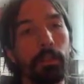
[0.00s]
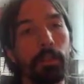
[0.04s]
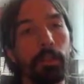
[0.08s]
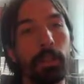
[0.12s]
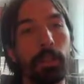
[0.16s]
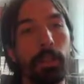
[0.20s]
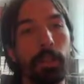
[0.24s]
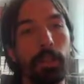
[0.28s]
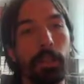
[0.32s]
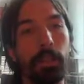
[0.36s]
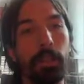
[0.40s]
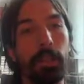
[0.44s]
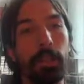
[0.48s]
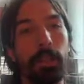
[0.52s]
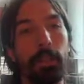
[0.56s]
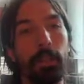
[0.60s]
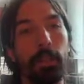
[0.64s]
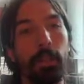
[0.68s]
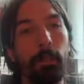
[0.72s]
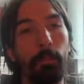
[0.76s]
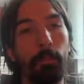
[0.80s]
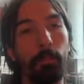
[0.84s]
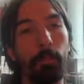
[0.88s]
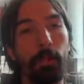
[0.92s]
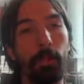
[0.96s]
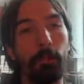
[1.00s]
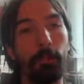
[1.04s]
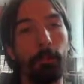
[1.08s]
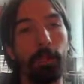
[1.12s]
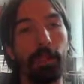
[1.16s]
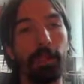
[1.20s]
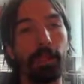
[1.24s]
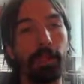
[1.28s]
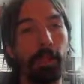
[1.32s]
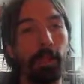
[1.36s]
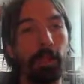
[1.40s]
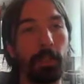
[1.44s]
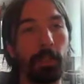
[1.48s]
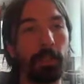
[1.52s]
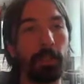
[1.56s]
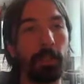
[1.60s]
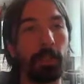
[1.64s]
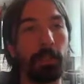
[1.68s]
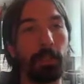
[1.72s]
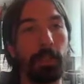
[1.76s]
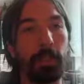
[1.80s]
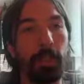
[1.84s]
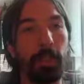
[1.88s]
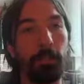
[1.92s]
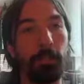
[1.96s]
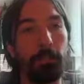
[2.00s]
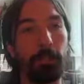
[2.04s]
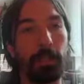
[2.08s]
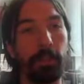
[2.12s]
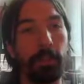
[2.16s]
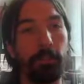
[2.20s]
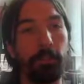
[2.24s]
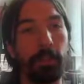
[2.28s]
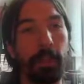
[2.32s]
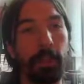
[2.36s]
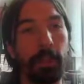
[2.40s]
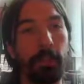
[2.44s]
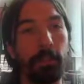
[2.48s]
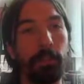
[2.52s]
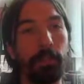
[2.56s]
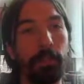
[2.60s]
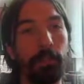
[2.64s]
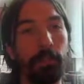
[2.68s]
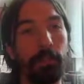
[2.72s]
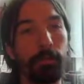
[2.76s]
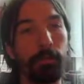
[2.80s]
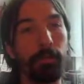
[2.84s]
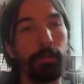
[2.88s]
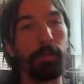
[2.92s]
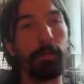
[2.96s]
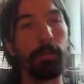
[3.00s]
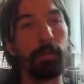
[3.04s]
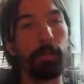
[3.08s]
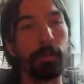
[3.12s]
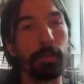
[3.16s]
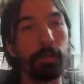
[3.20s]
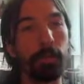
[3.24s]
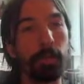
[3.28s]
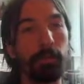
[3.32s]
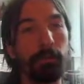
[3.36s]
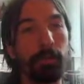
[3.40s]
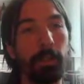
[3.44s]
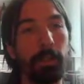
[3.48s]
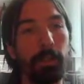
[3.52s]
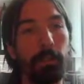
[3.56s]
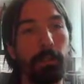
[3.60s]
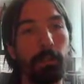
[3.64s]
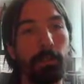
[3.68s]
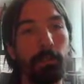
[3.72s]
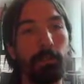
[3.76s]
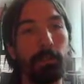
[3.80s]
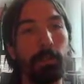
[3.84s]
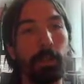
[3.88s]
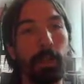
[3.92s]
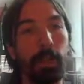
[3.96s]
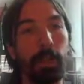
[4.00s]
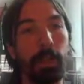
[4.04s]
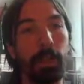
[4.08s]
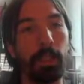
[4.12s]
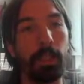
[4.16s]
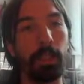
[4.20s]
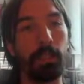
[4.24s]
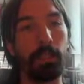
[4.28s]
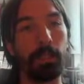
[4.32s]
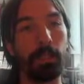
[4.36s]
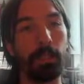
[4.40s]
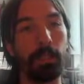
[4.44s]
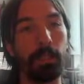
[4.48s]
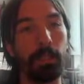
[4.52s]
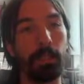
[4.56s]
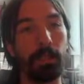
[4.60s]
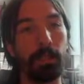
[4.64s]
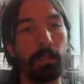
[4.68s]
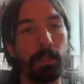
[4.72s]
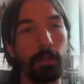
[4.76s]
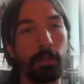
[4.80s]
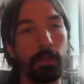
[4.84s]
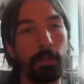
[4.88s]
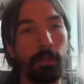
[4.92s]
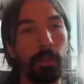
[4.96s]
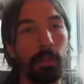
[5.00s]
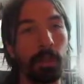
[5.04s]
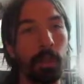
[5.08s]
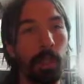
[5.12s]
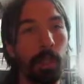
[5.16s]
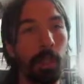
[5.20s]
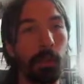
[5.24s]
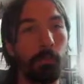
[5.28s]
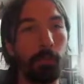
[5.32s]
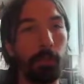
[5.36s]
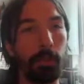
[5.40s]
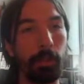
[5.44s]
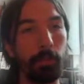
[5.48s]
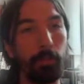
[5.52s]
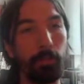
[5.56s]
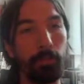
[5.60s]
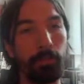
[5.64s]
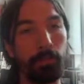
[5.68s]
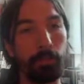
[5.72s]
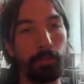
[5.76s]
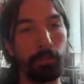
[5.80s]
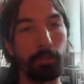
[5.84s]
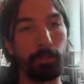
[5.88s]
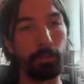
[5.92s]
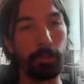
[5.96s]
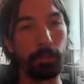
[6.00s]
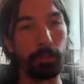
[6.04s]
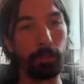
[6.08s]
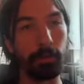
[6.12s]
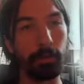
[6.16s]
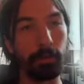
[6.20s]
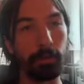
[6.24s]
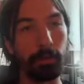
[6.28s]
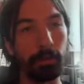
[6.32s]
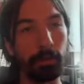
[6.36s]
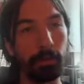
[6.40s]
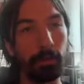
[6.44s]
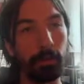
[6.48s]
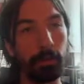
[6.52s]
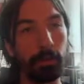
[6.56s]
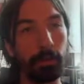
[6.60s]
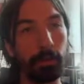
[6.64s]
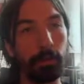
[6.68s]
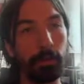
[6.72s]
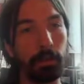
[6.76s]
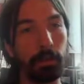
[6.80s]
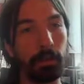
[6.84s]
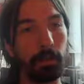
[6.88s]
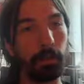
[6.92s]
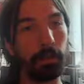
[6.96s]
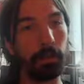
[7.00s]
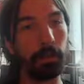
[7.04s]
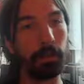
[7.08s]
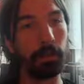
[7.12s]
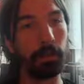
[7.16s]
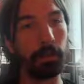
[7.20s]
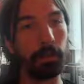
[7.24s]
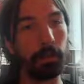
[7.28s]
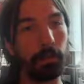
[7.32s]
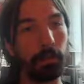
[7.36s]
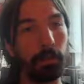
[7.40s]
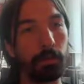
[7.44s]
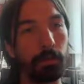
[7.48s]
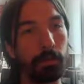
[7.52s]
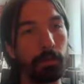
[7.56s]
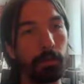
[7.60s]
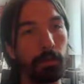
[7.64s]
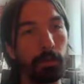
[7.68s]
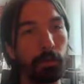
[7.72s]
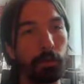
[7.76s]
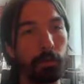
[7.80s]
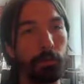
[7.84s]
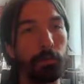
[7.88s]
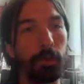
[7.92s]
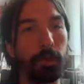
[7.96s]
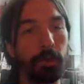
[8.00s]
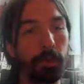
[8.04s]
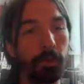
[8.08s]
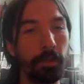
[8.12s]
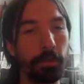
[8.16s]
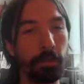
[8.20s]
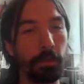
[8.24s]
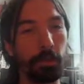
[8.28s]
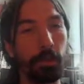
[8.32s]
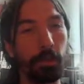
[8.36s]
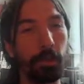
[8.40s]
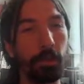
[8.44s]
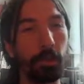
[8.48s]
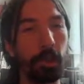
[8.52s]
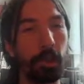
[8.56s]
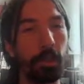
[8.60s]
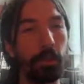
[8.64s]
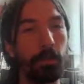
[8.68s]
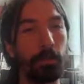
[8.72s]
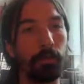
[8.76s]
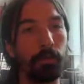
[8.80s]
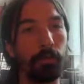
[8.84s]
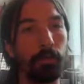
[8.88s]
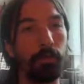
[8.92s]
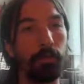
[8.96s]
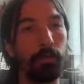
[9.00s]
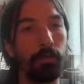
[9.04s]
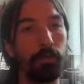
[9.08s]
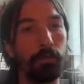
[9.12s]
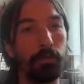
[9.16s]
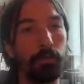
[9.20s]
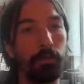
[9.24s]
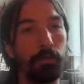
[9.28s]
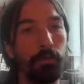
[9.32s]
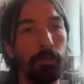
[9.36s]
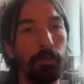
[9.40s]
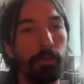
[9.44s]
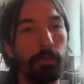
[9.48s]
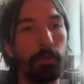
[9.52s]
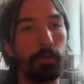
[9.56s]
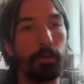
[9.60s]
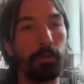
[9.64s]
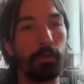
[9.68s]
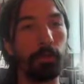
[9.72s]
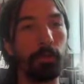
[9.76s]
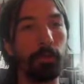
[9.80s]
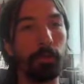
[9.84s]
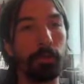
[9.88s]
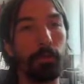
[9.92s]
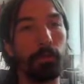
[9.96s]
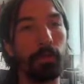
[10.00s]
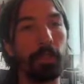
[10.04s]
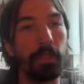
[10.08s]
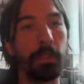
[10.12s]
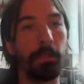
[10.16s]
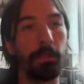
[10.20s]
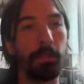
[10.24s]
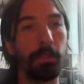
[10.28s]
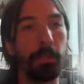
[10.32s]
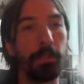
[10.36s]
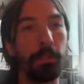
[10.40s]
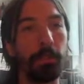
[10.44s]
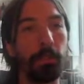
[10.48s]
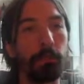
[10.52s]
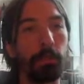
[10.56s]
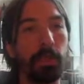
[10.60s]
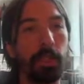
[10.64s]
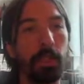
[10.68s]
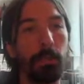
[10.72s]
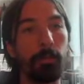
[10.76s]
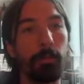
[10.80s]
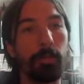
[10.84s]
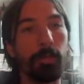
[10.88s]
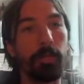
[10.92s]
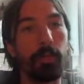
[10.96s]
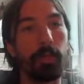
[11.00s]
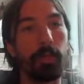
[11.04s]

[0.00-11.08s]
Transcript: the number of pixels that have these values this value and uh, I will put uh, the current account to the uh, cumulative histogram.